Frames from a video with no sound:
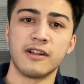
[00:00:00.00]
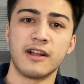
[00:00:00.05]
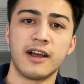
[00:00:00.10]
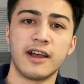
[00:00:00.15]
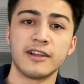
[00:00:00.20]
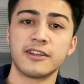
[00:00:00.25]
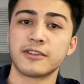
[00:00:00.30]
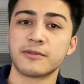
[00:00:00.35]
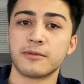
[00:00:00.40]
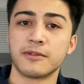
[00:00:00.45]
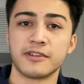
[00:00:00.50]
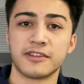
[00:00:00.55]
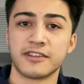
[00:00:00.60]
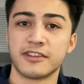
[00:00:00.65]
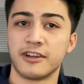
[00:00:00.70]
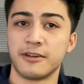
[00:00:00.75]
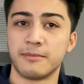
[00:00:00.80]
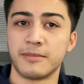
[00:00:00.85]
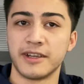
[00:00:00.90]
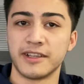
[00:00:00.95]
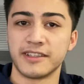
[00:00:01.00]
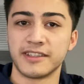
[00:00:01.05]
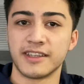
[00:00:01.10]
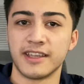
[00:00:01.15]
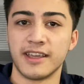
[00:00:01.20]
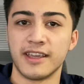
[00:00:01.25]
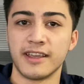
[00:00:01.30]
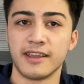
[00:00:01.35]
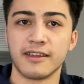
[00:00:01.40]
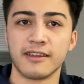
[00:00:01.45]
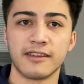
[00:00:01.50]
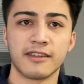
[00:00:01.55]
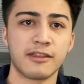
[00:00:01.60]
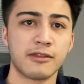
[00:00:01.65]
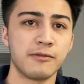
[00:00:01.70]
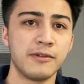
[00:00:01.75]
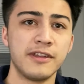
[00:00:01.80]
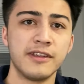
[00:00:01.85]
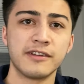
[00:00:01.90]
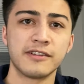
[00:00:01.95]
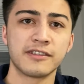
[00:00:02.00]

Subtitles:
I just want to start by saying 3 years